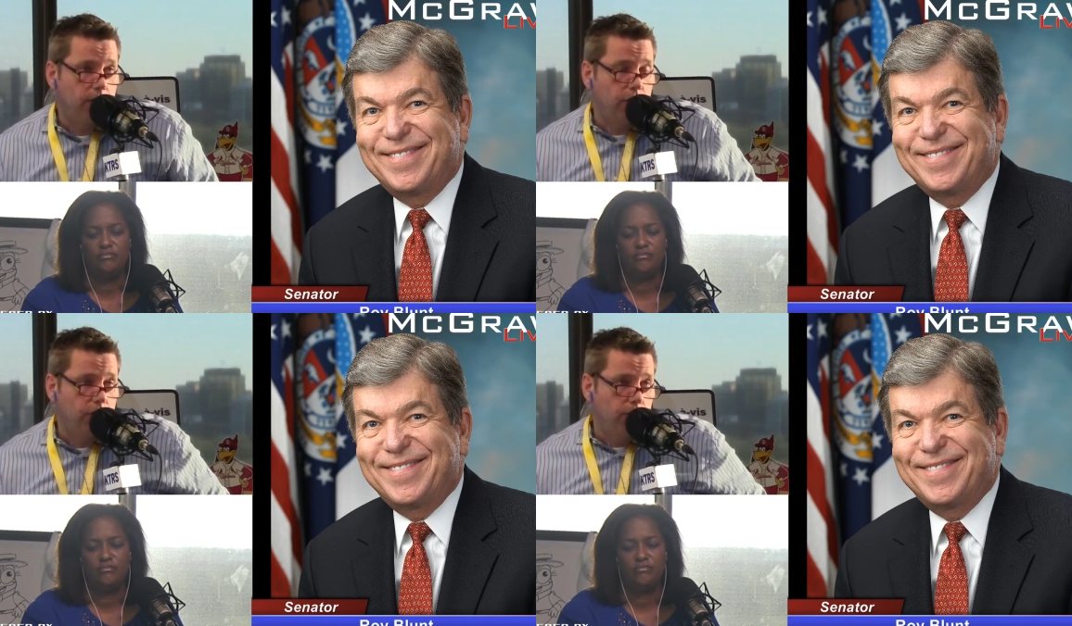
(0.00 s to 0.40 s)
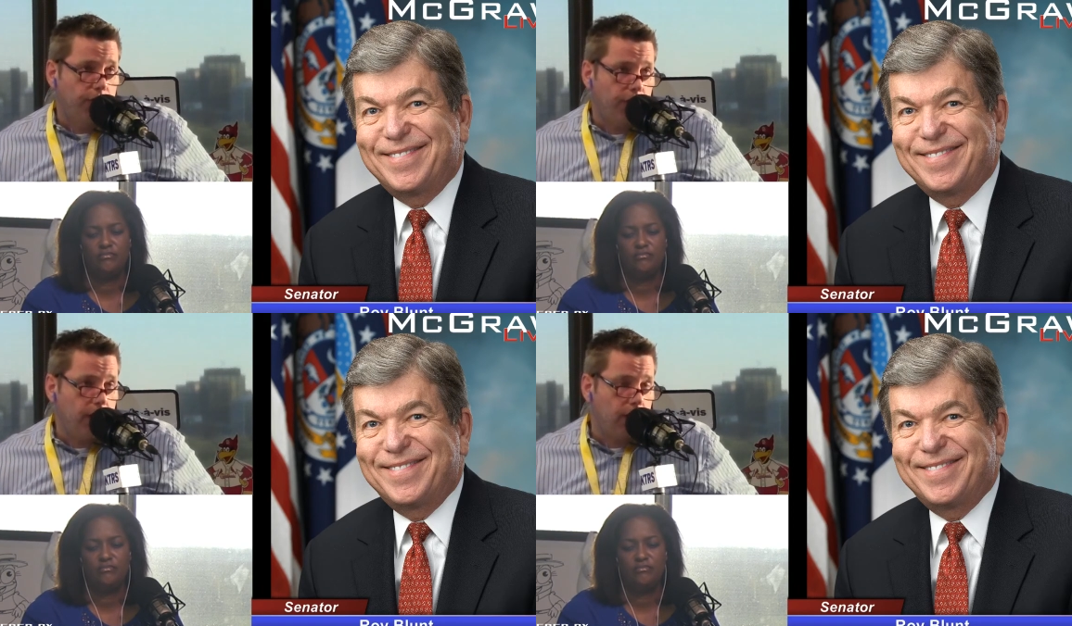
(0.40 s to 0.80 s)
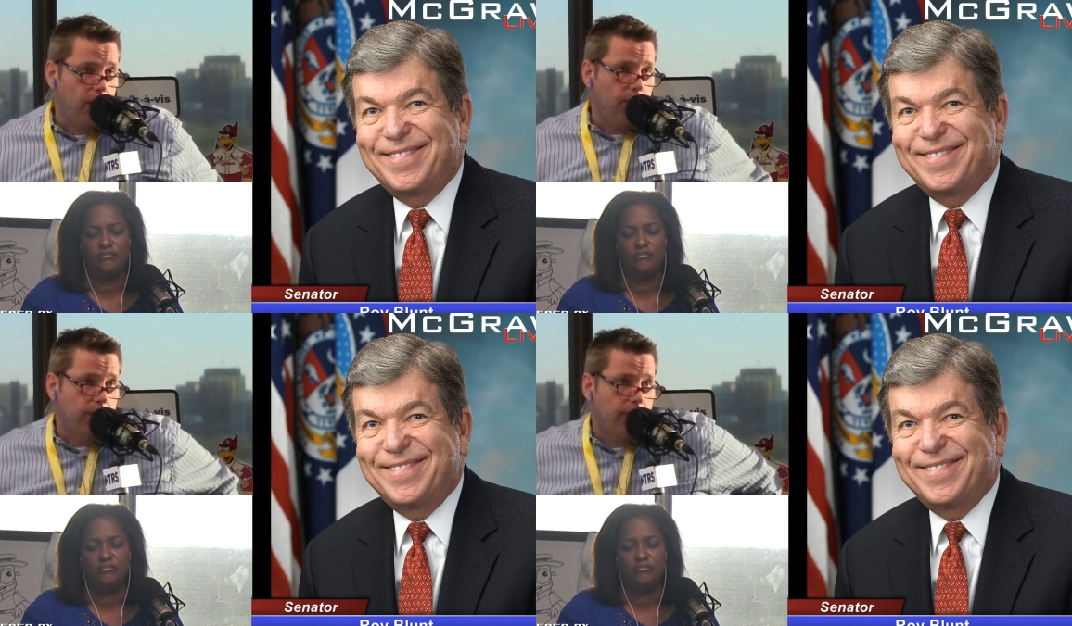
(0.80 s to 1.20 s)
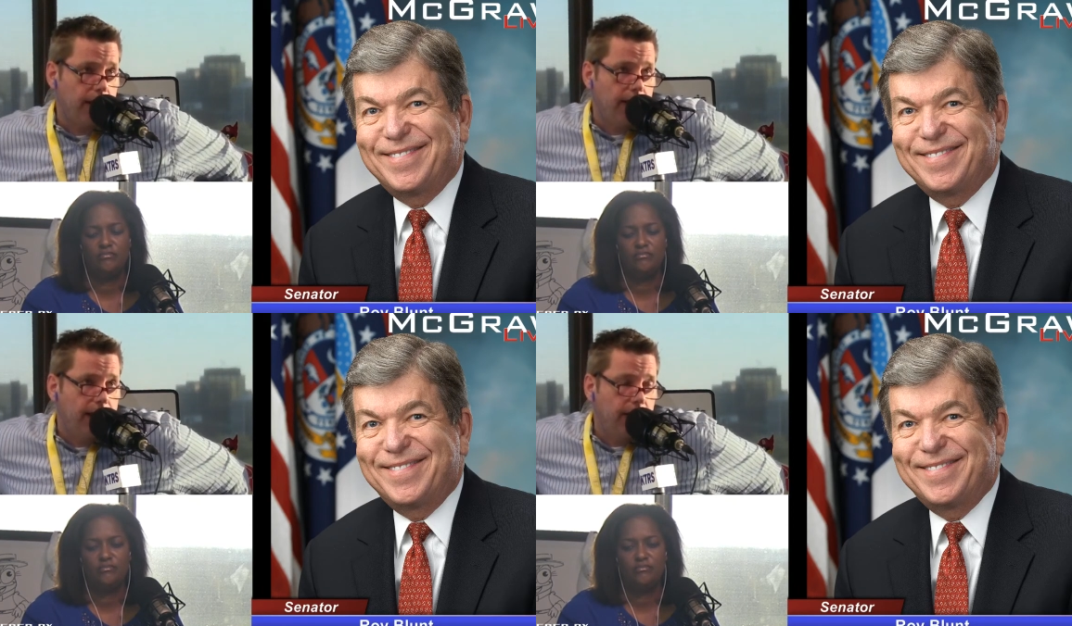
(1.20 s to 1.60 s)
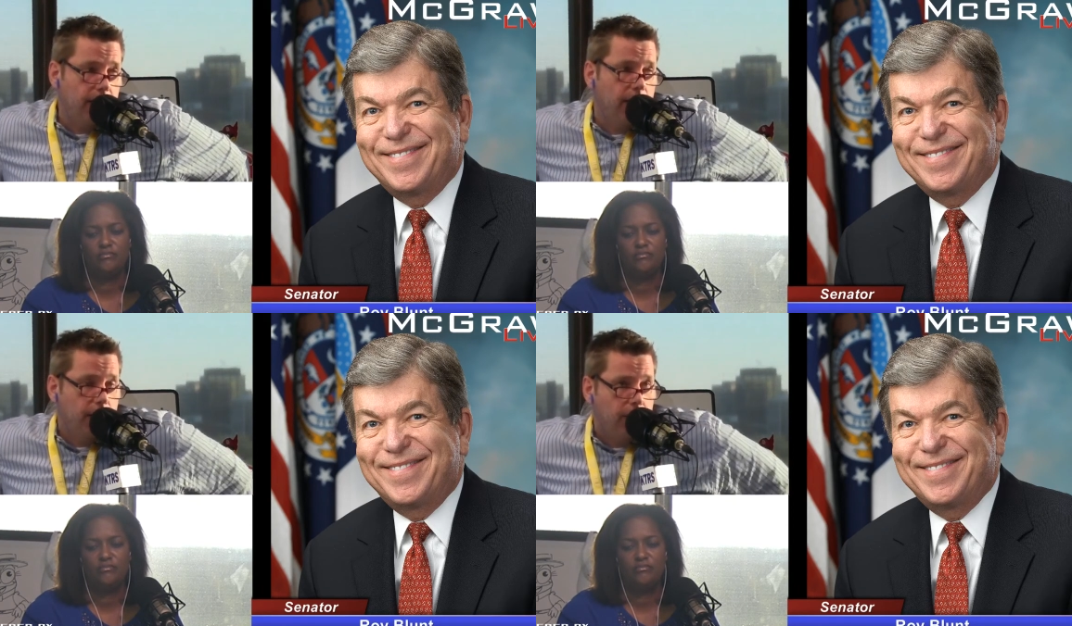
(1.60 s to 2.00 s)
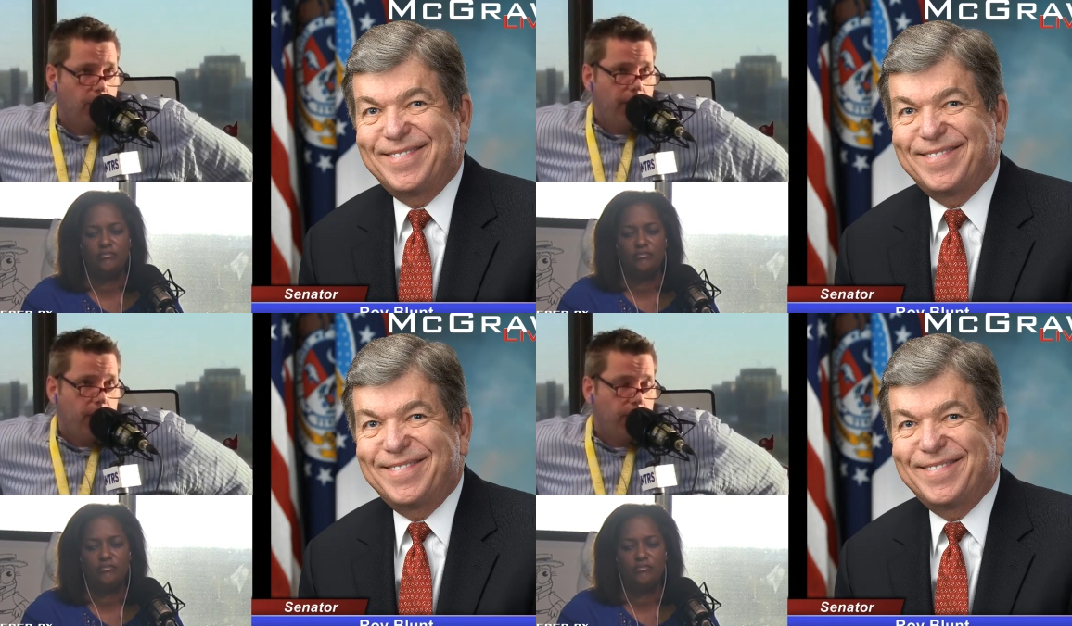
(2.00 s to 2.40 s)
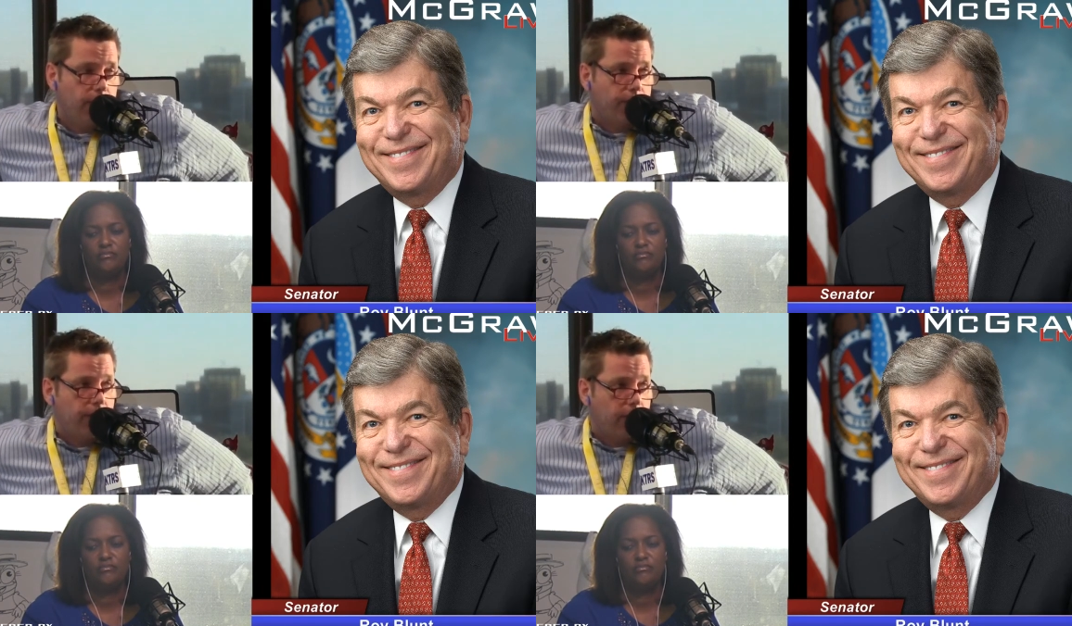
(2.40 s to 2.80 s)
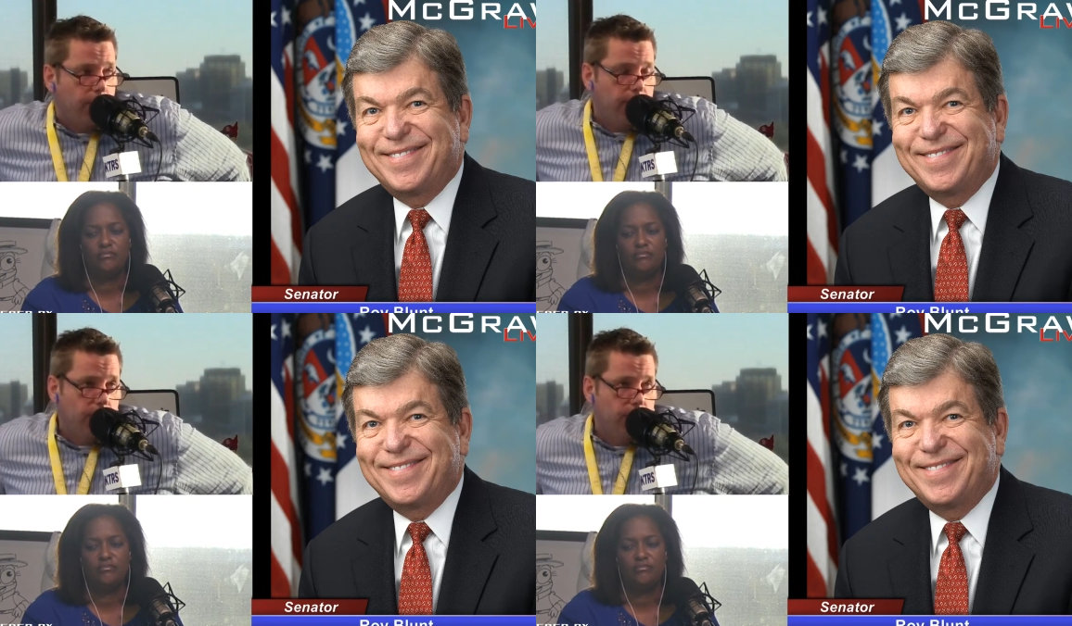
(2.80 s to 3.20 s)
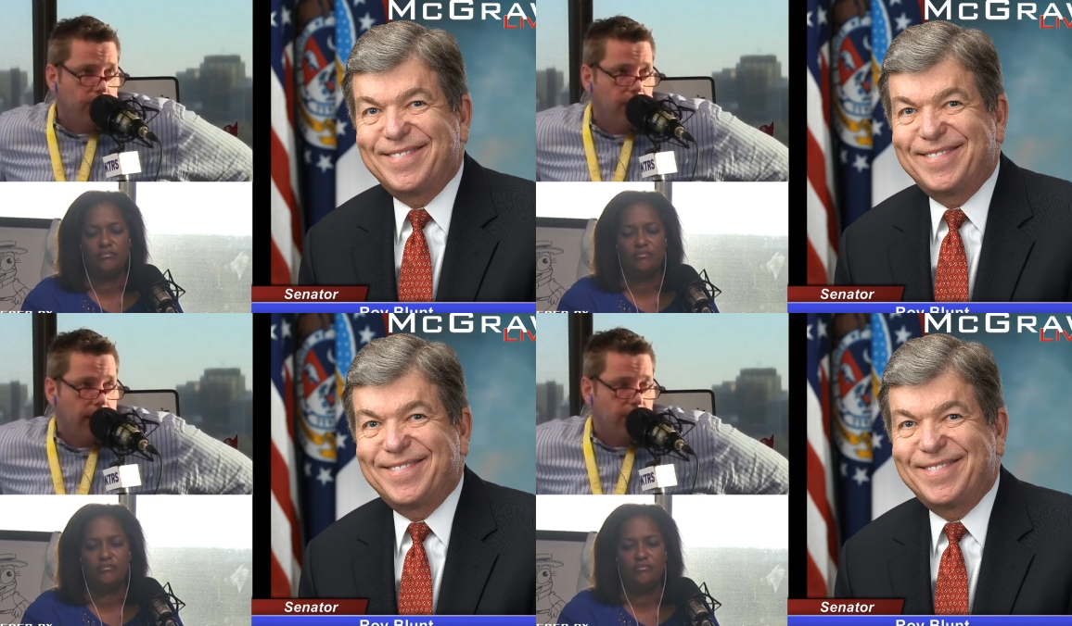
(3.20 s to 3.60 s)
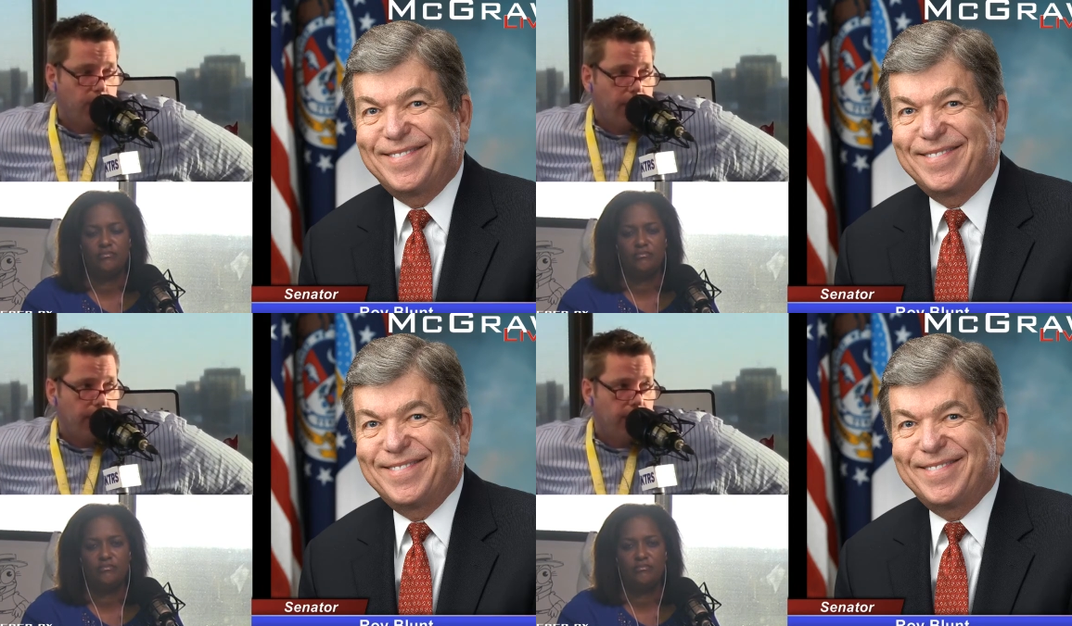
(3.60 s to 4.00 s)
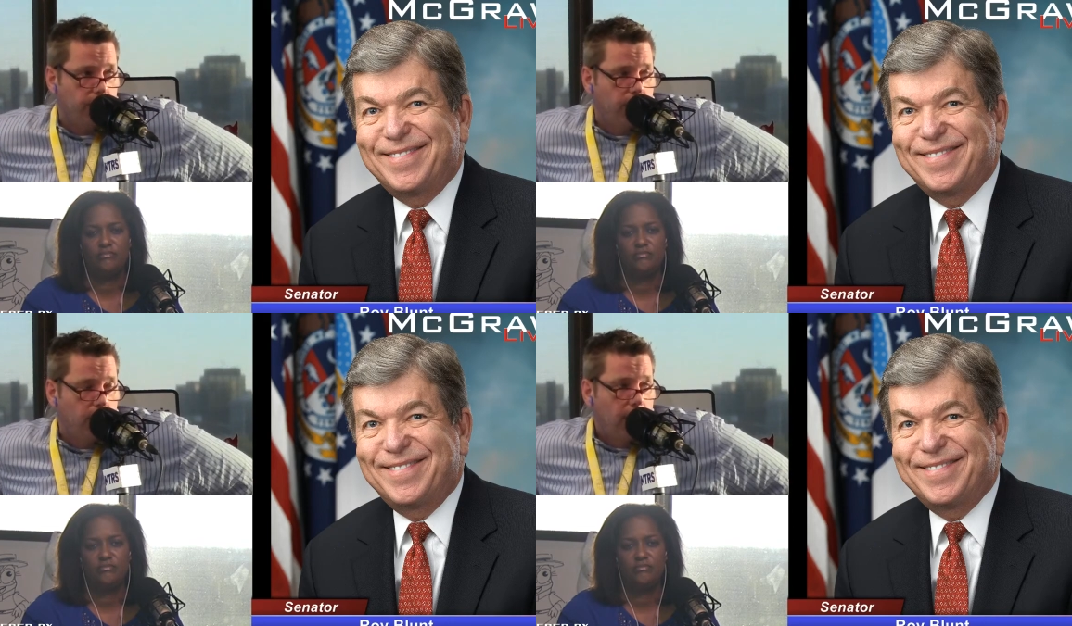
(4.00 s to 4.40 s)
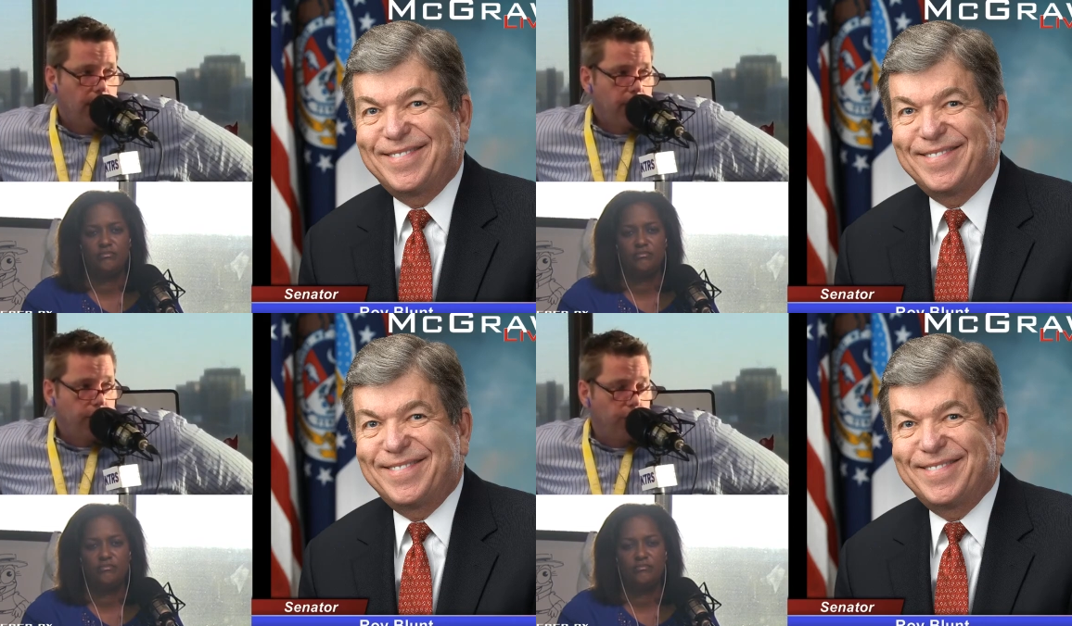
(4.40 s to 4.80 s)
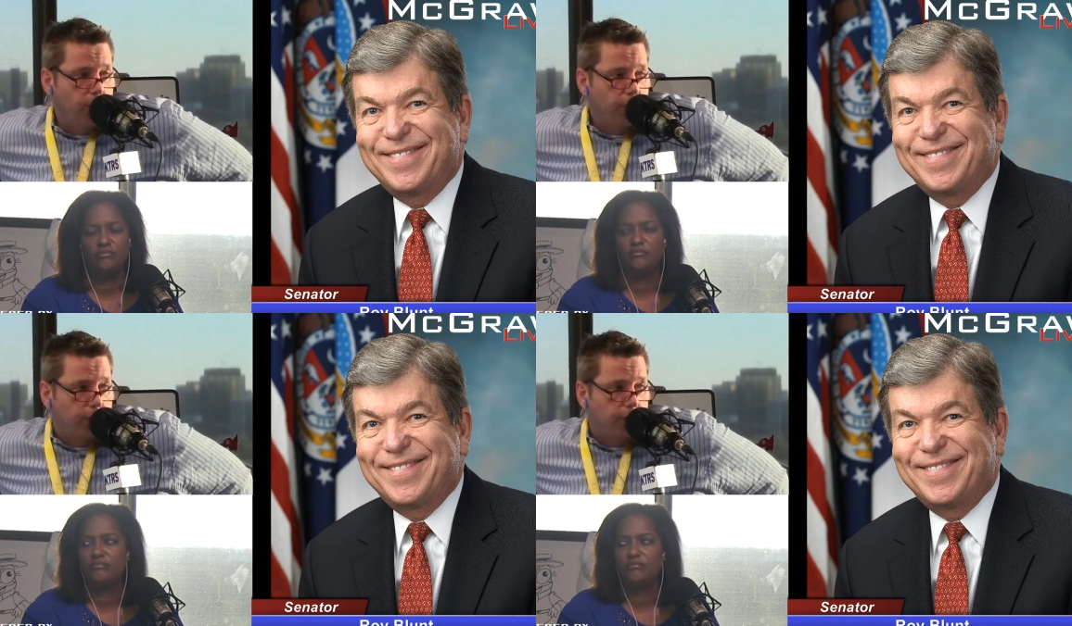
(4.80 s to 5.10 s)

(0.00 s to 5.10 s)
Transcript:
Speaker 1: Do you think he was saying that in a good way, or do you think he was using it as a way to to